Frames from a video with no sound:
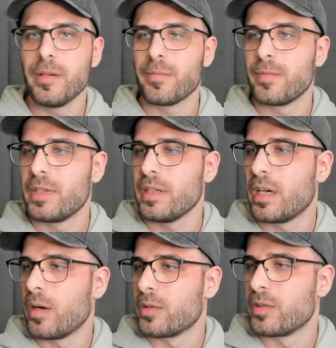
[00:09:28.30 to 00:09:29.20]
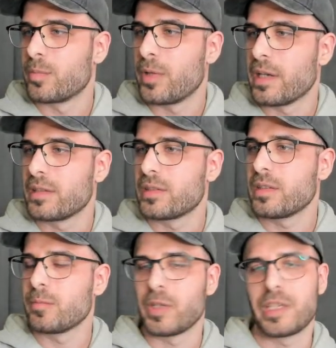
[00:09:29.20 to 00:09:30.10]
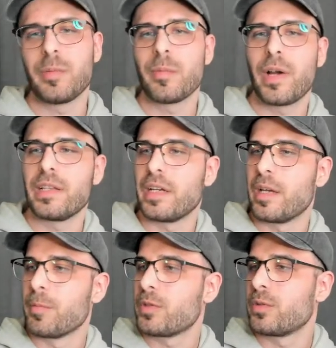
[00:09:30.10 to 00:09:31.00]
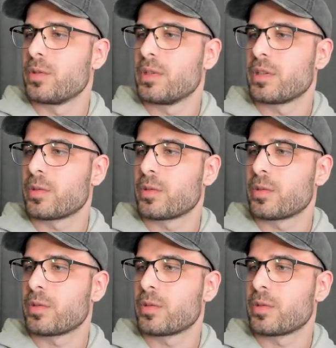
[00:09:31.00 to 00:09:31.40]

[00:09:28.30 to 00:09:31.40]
Yeah, I was just practicing, but keep in mind I am a student as